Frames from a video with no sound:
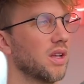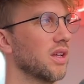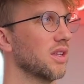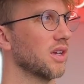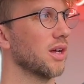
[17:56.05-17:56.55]

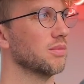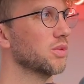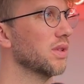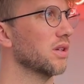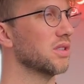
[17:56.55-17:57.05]
that comes
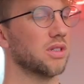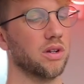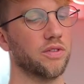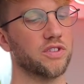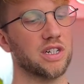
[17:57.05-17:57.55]
with those
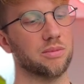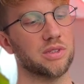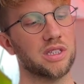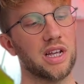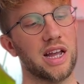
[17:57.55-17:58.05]
Sola frames.